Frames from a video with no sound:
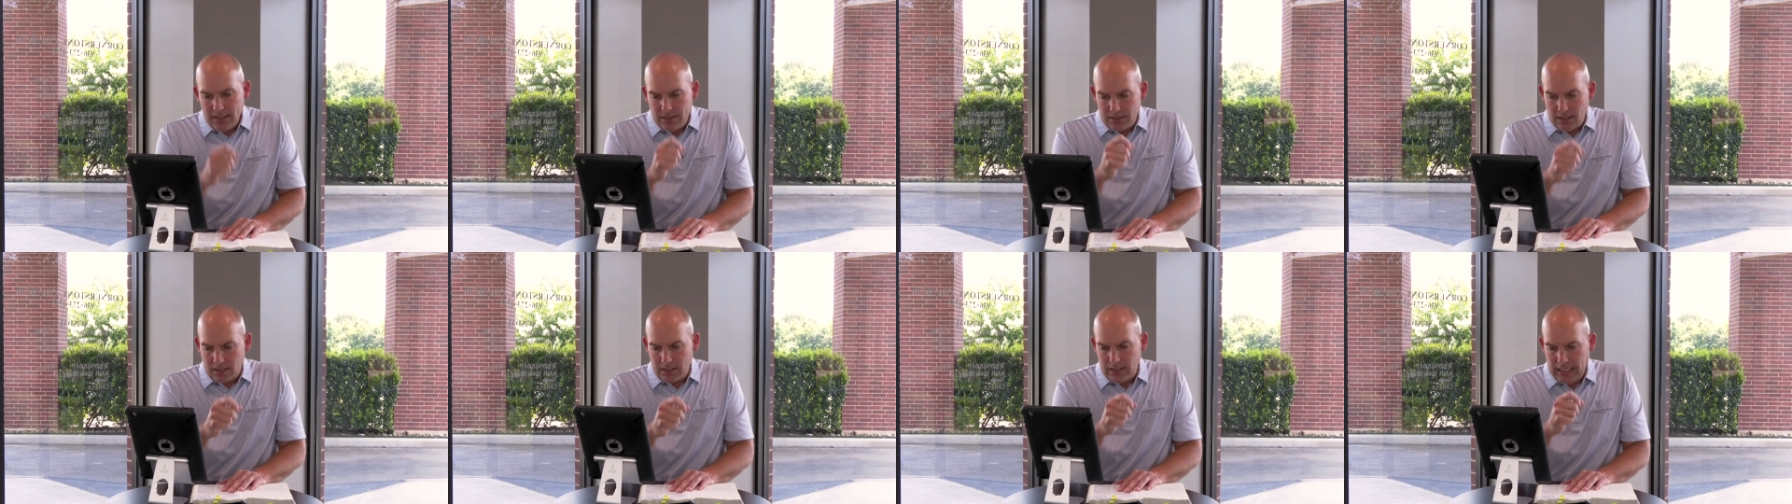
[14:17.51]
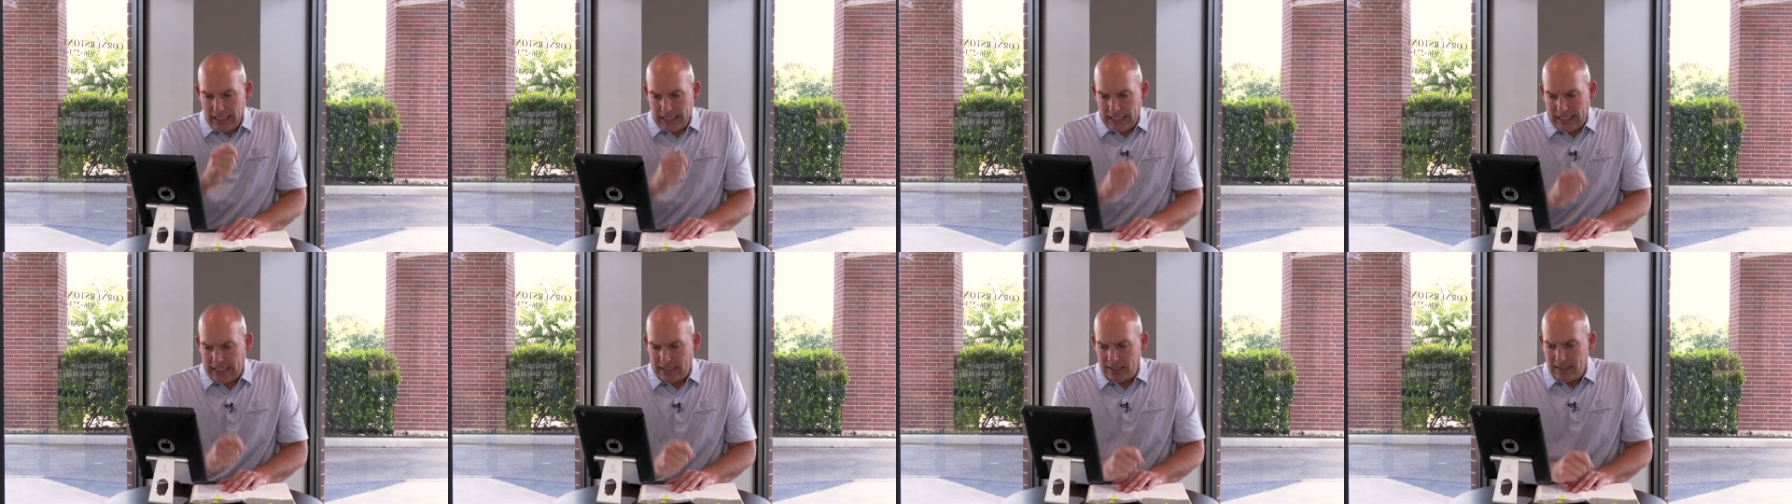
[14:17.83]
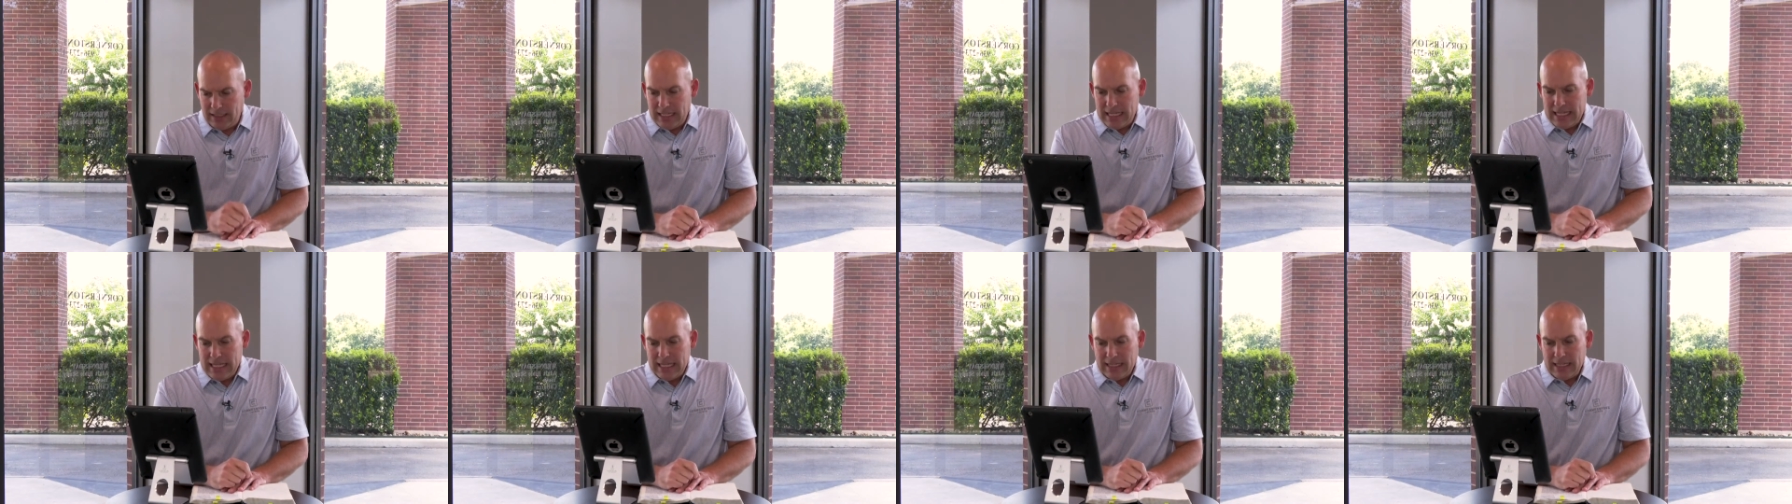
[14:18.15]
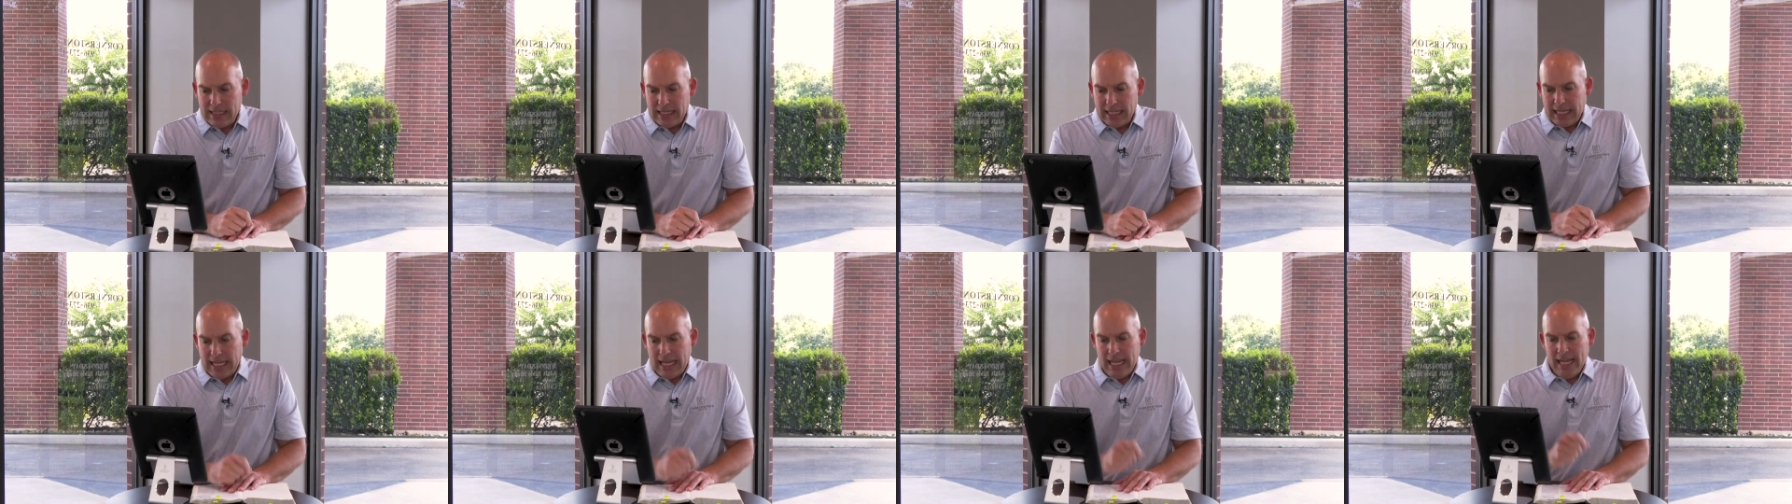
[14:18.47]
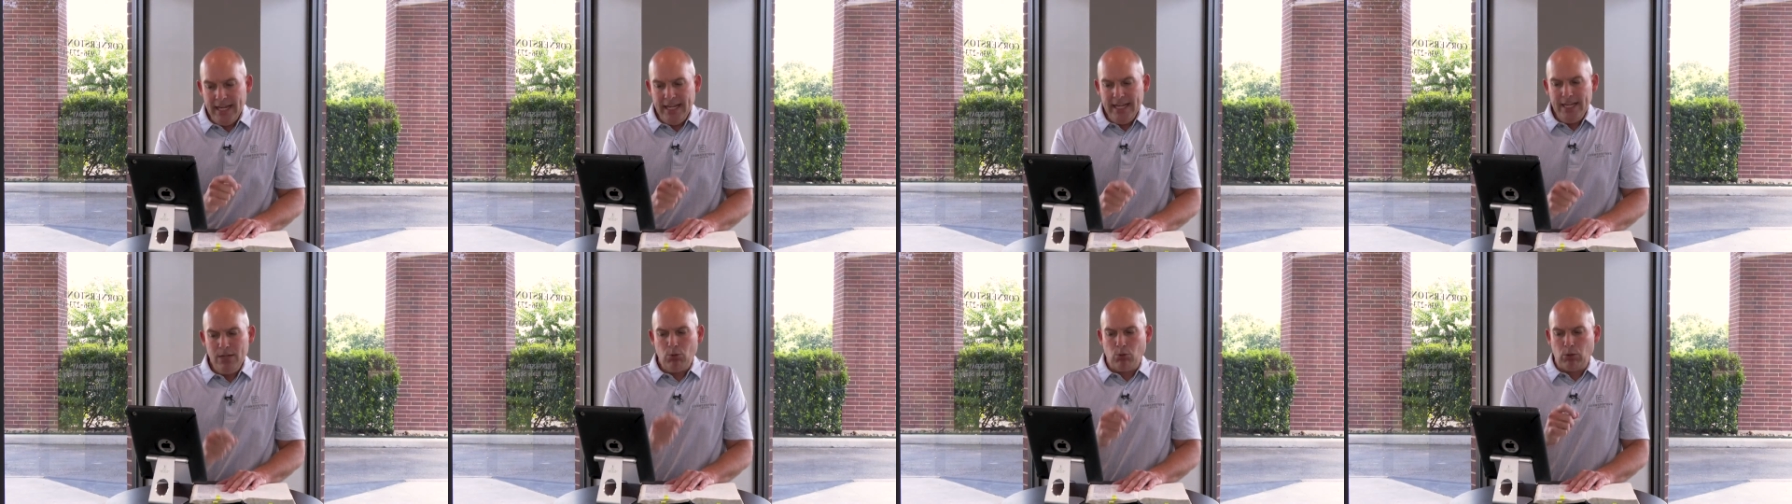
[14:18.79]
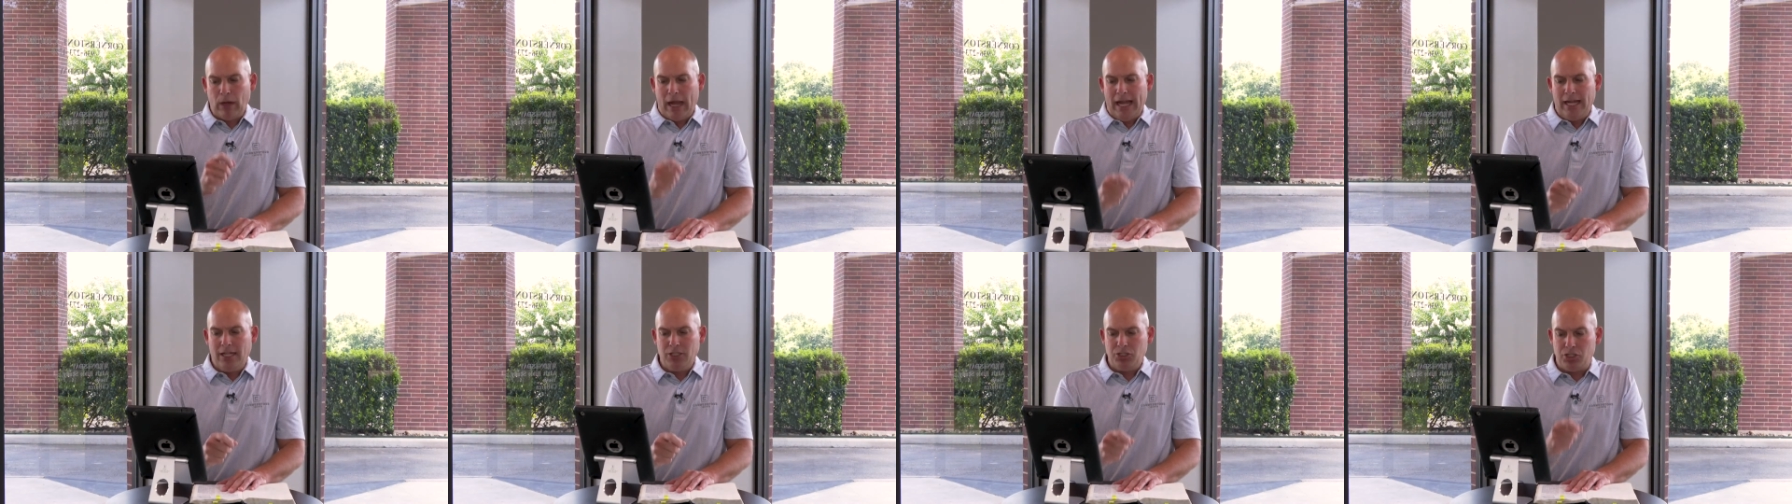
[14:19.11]
delayed any
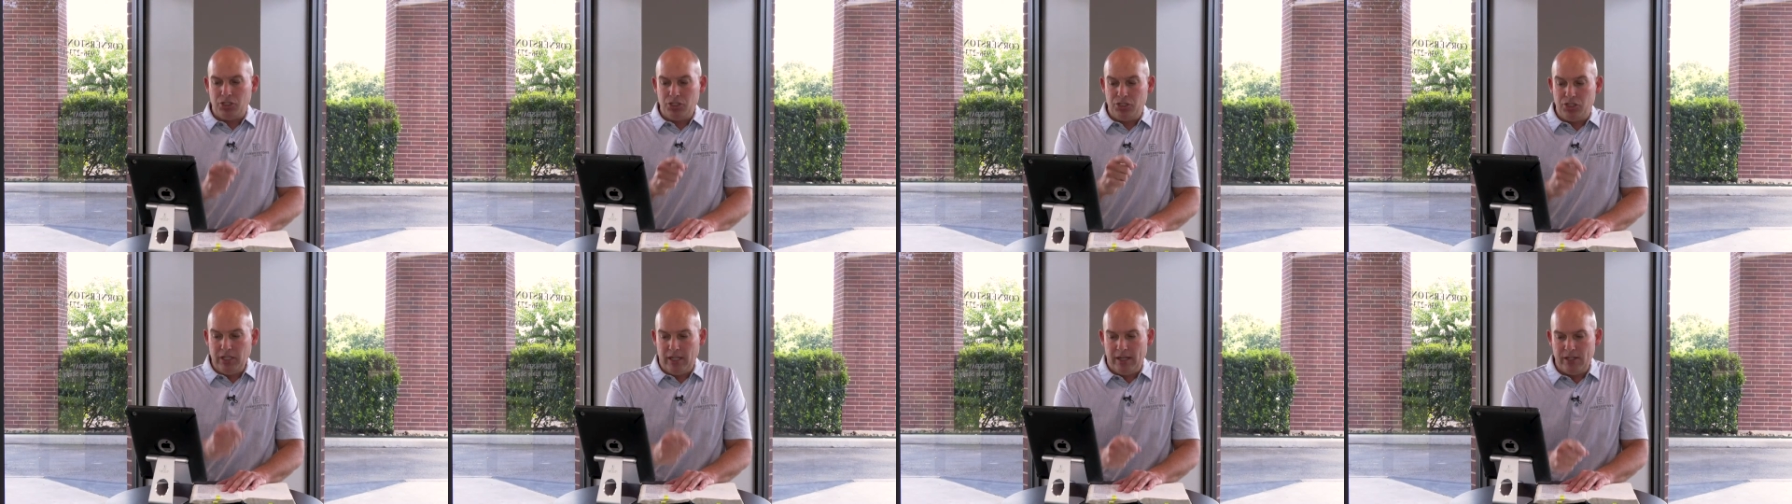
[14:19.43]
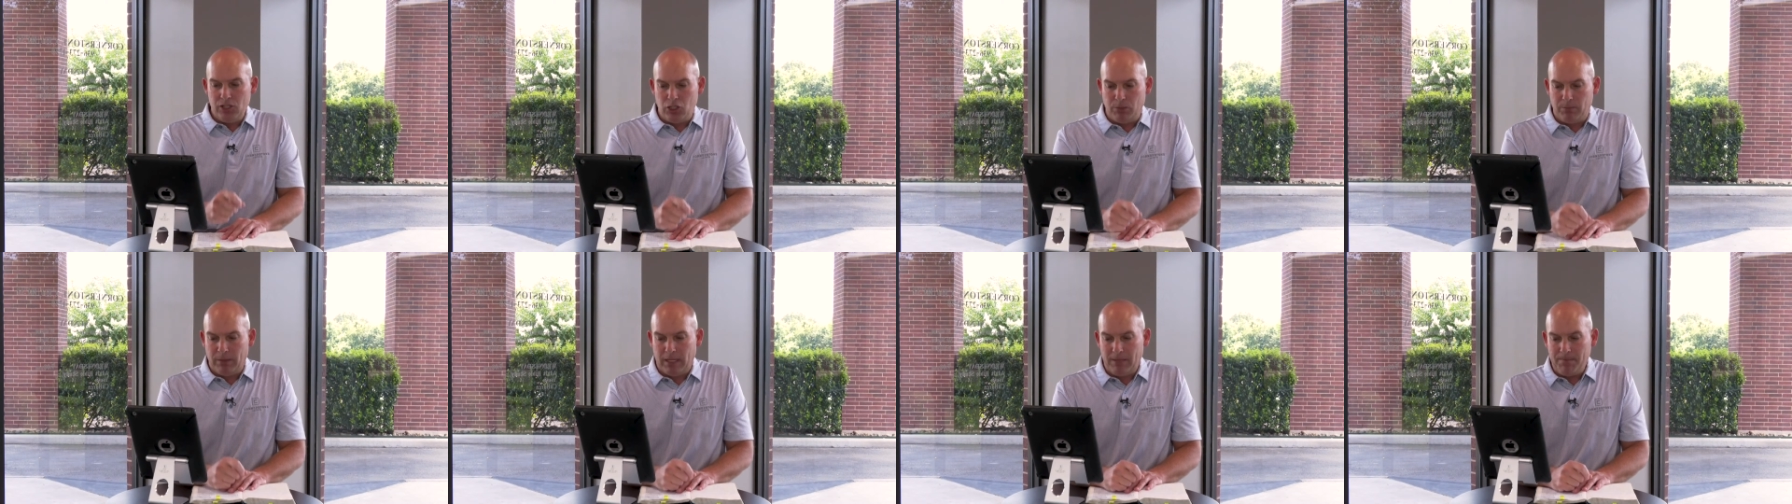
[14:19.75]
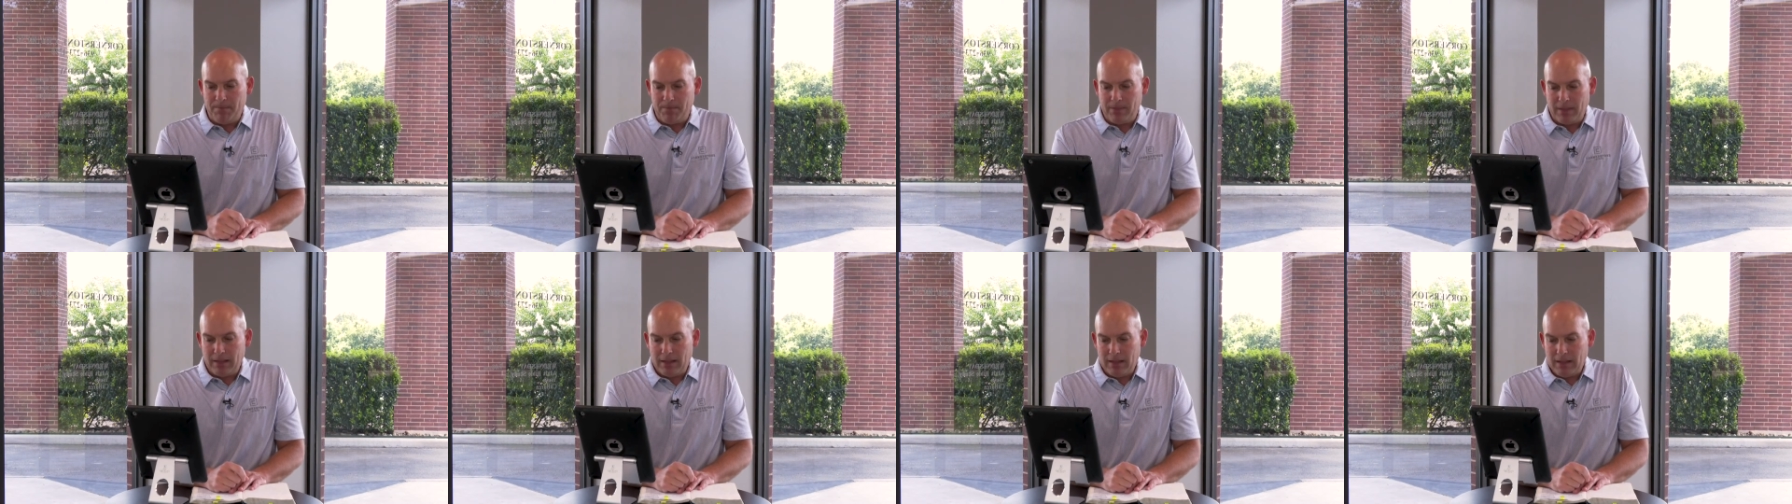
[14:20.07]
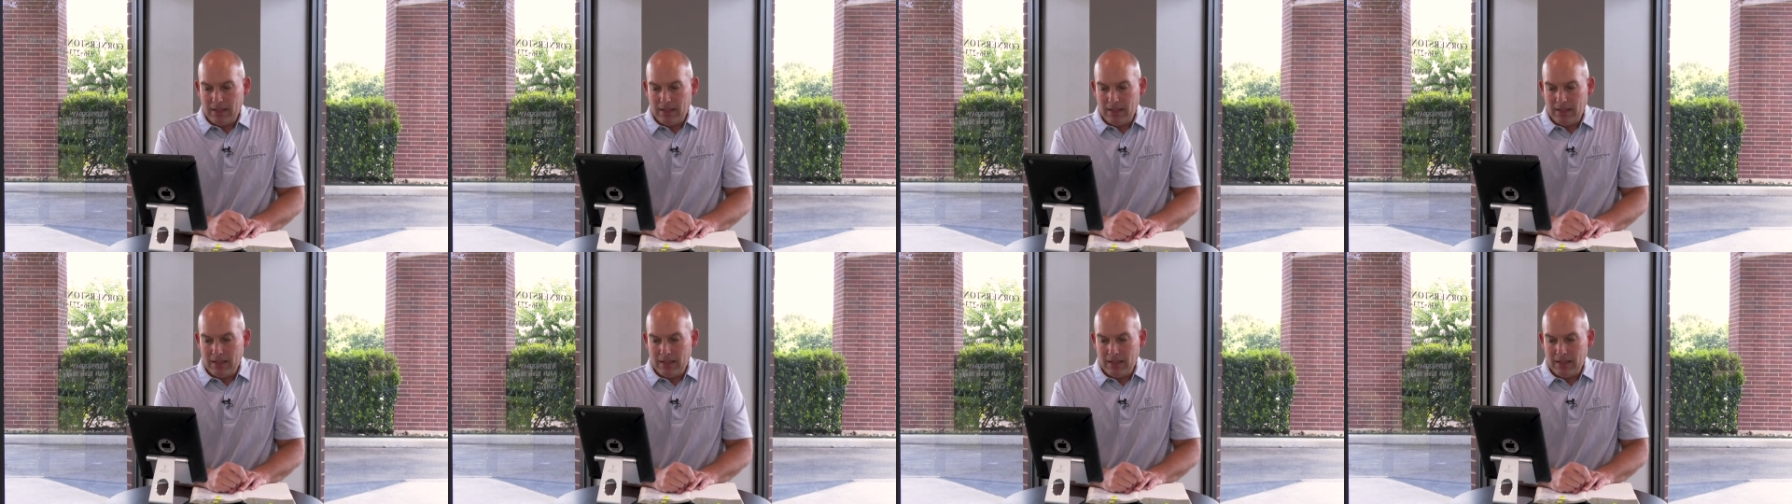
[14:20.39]
rash judgment